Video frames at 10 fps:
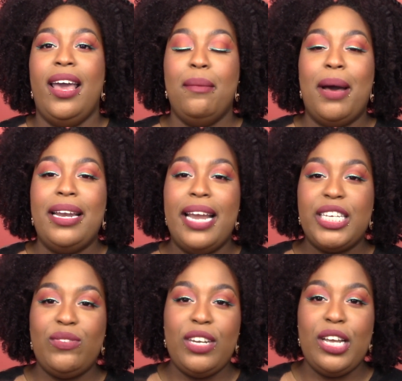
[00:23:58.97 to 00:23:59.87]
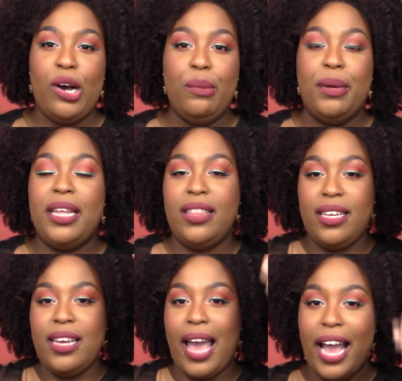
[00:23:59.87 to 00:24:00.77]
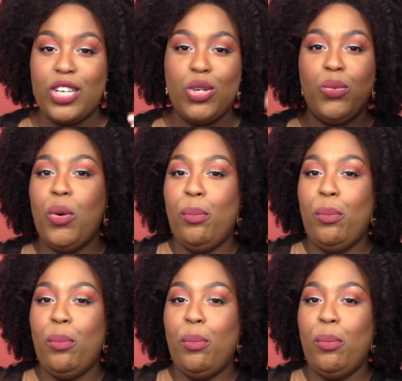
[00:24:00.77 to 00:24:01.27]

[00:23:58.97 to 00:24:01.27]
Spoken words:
in my next video, but the actual